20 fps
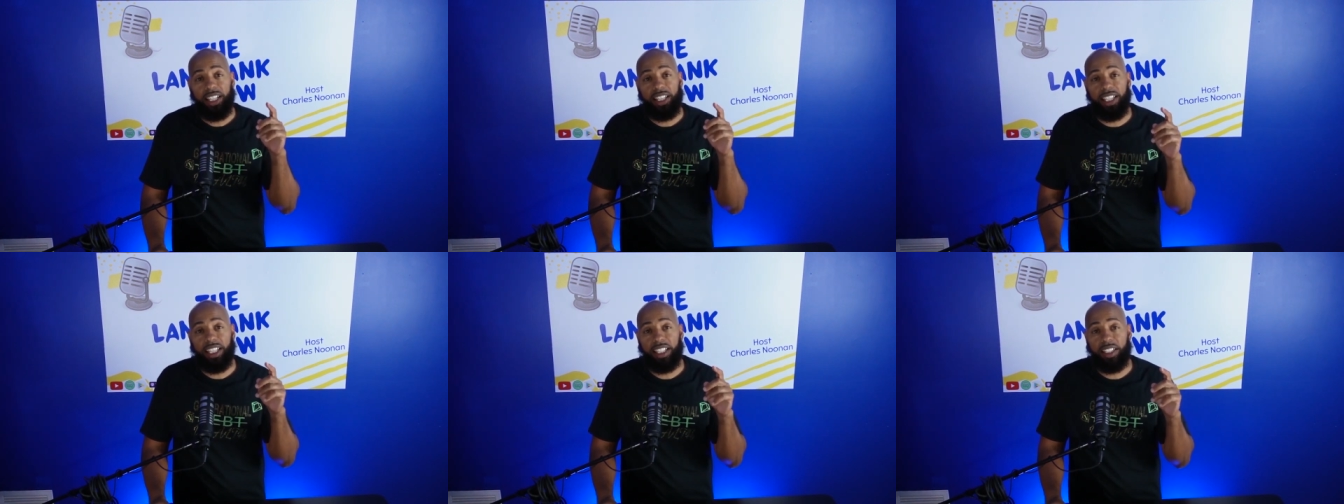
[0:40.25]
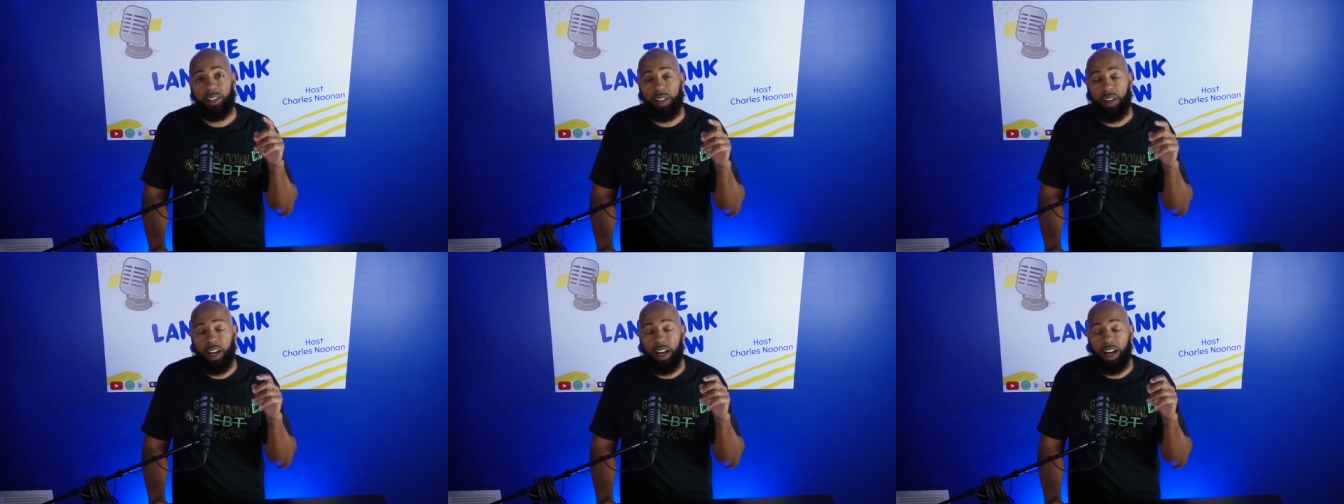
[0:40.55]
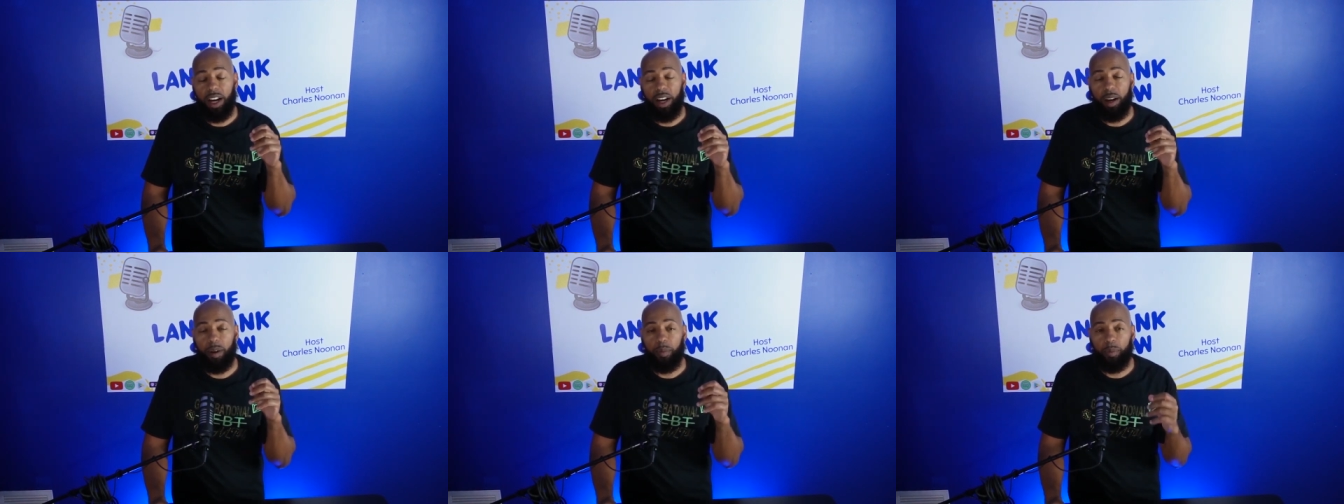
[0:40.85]
this
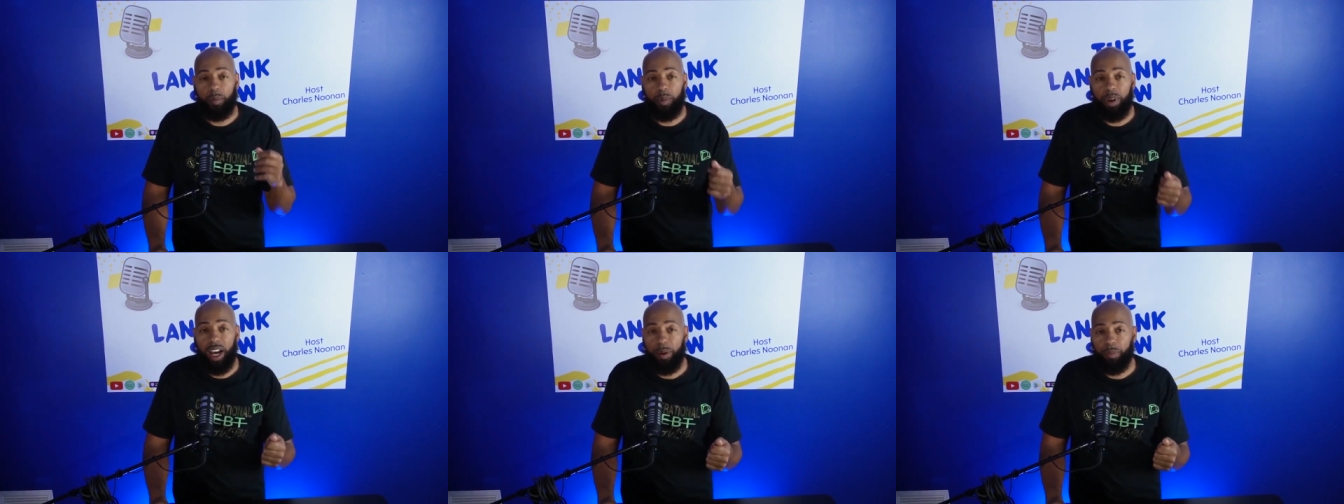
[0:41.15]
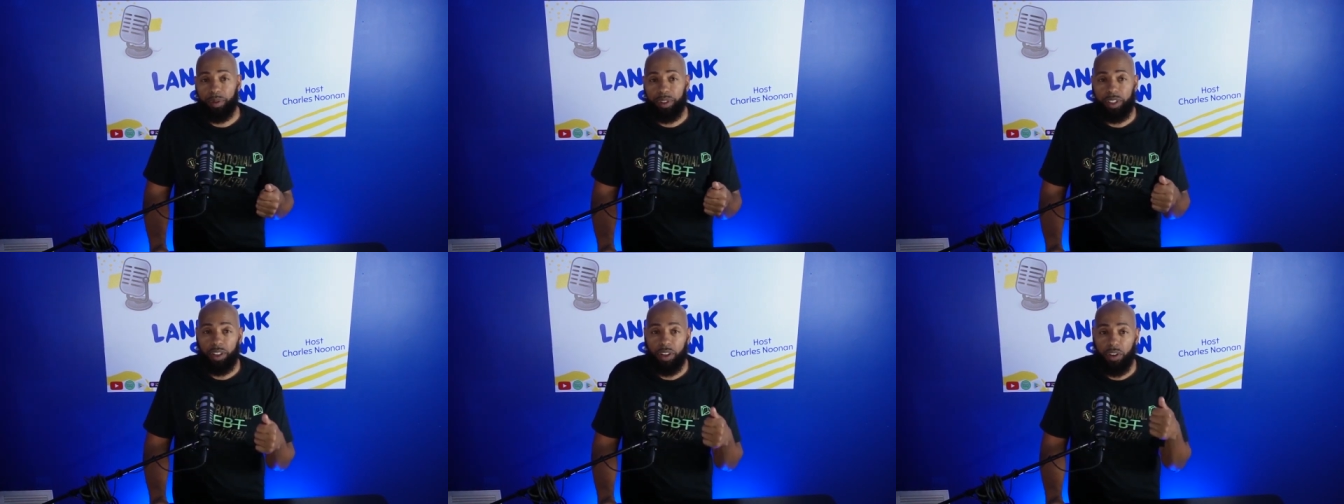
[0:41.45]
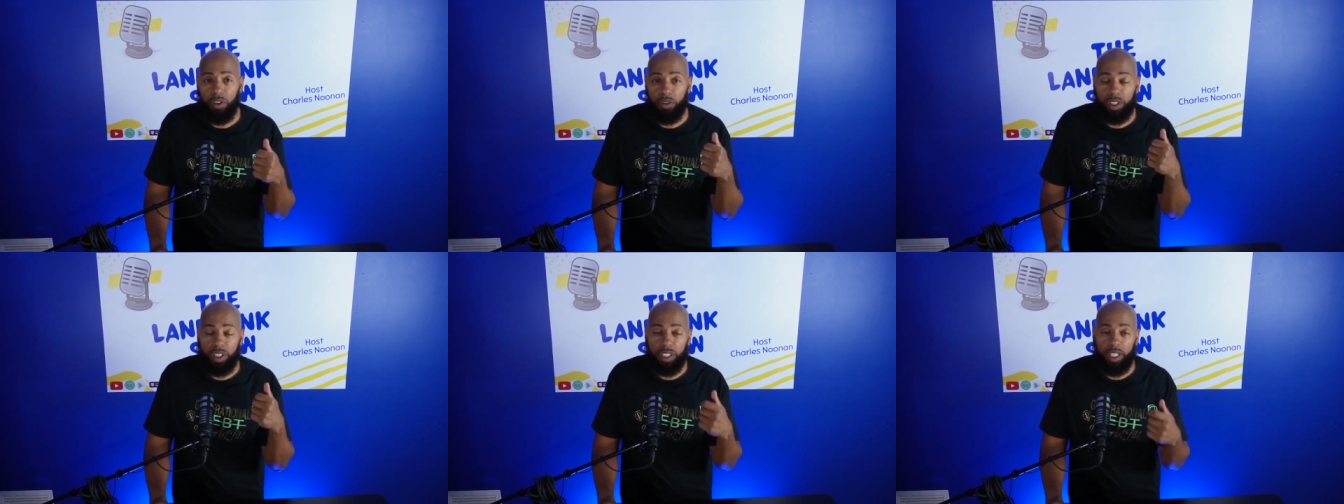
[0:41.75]
um,
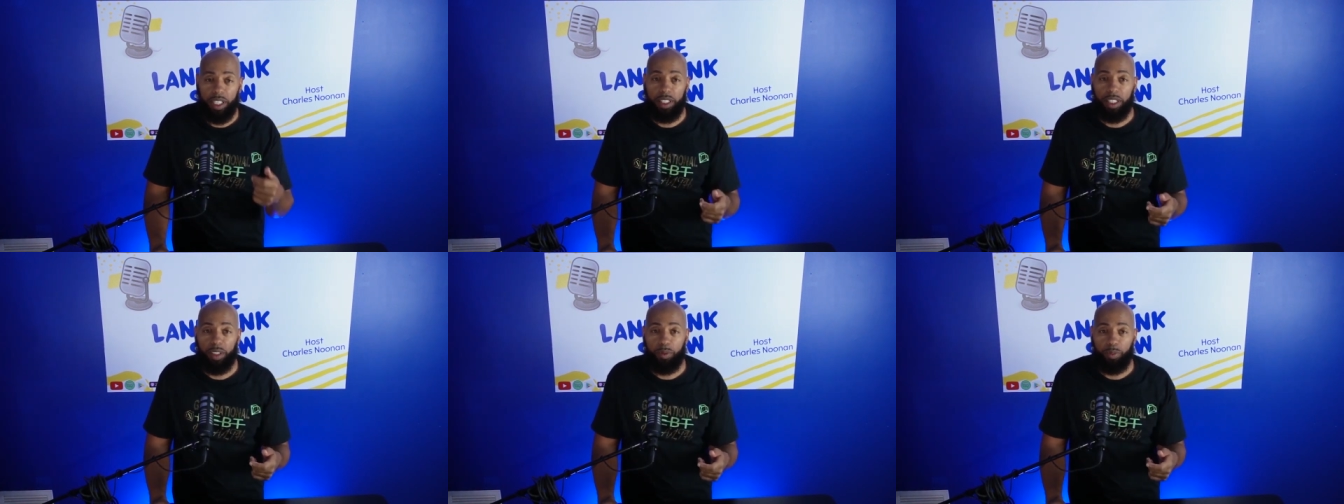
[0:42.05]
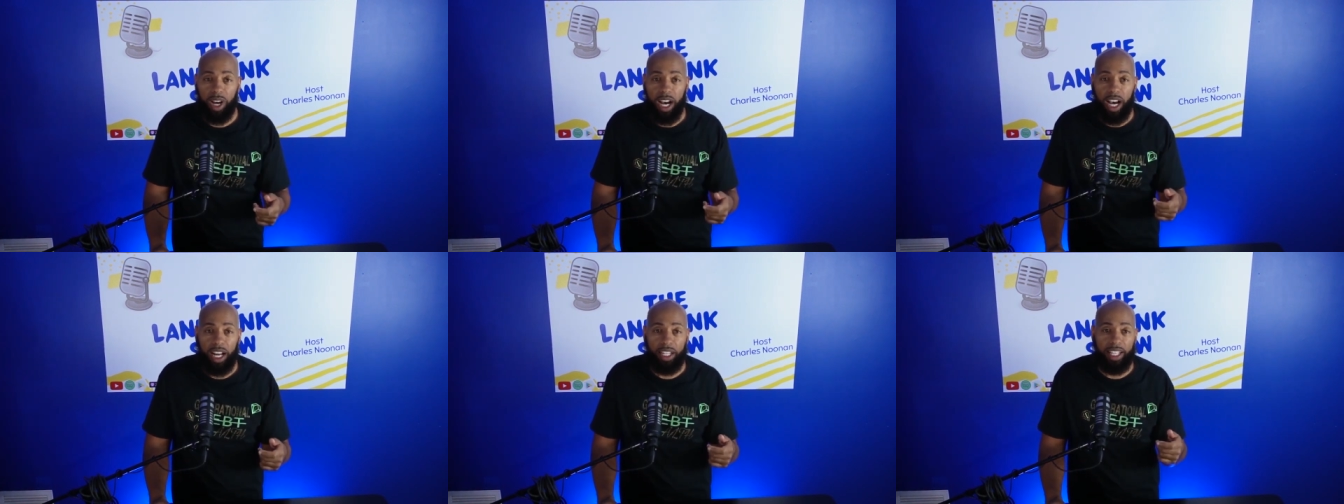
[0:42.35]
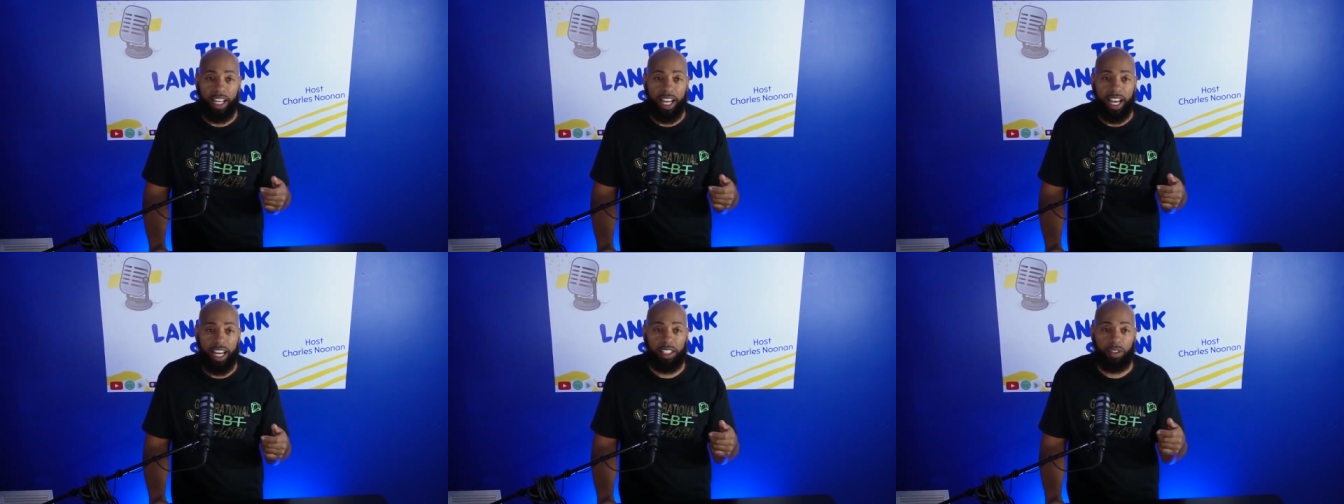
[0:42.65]
episode, share this
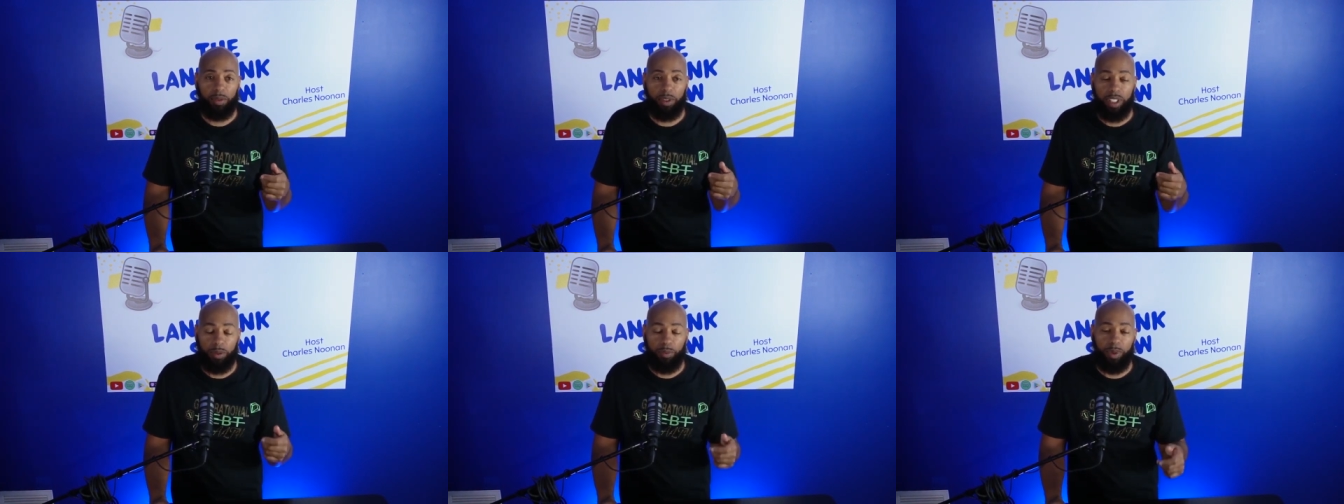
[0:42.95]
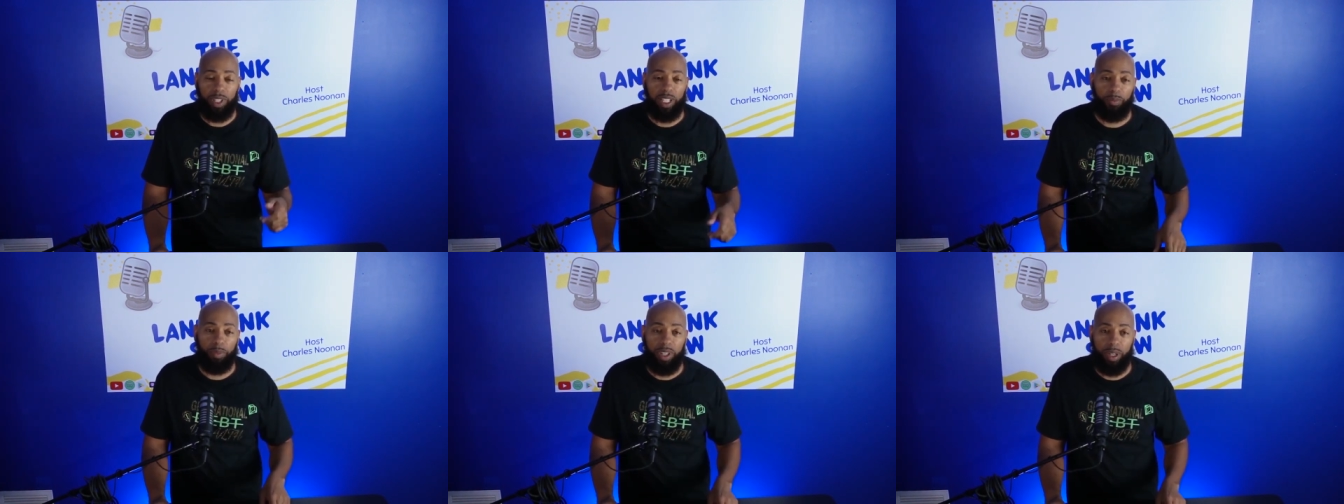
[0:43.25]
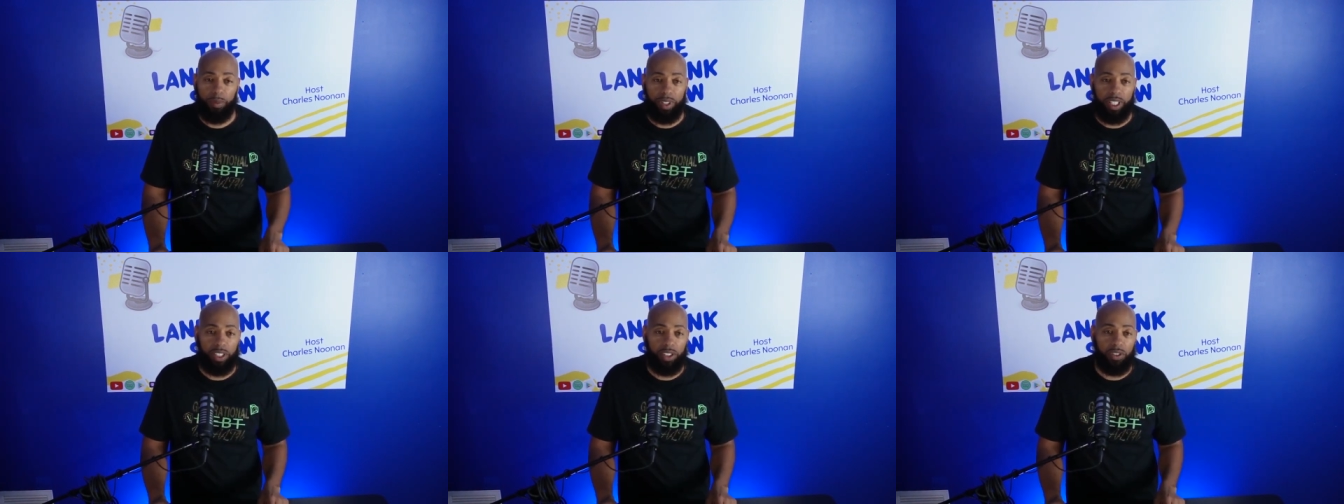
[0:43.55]
podcast with as many
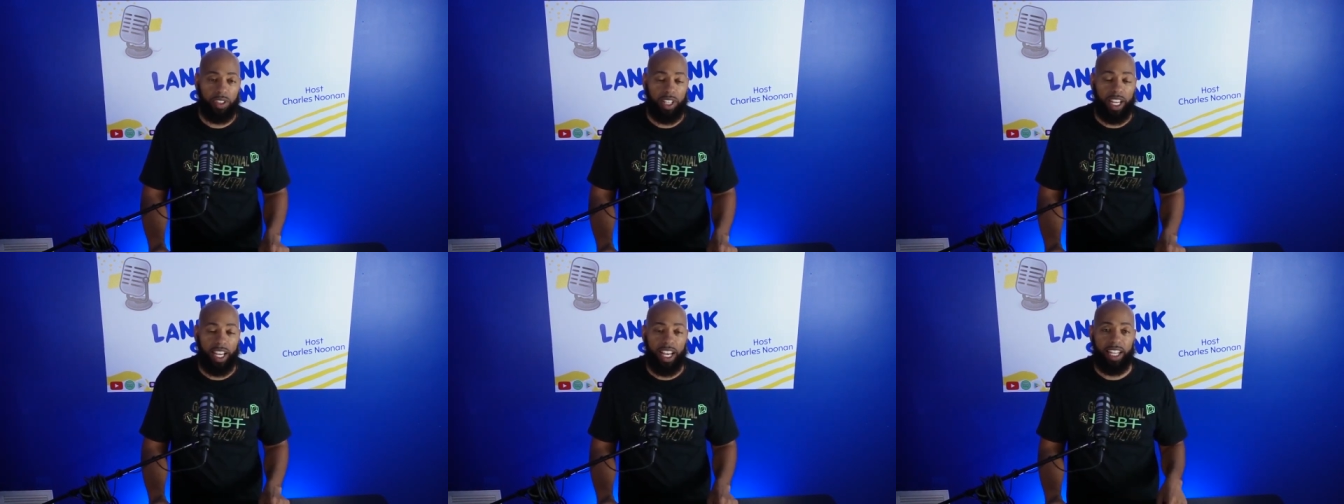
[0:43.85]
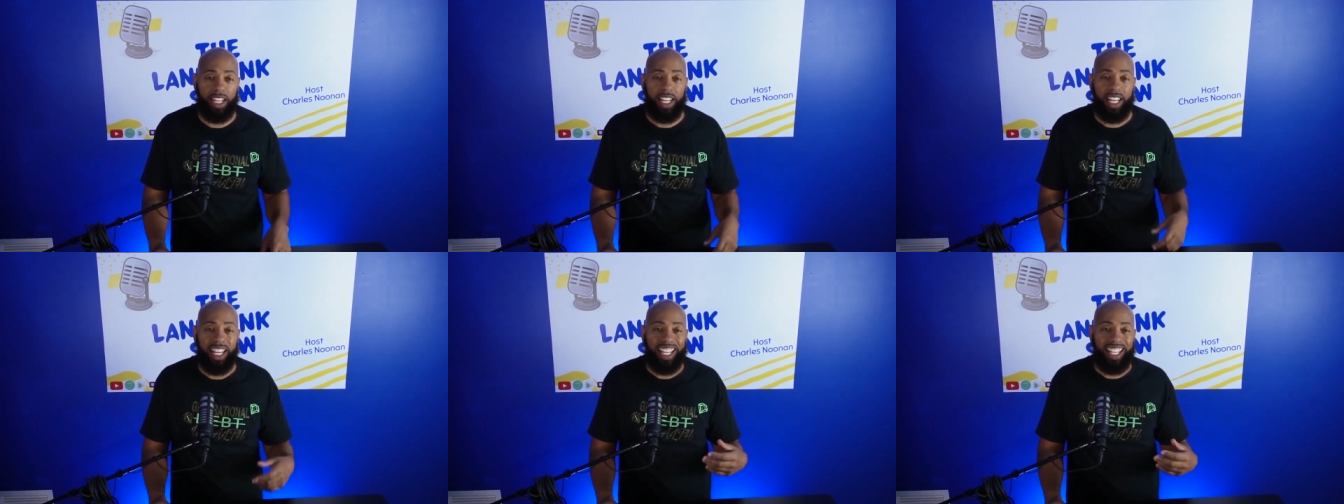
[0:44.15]
people as you can,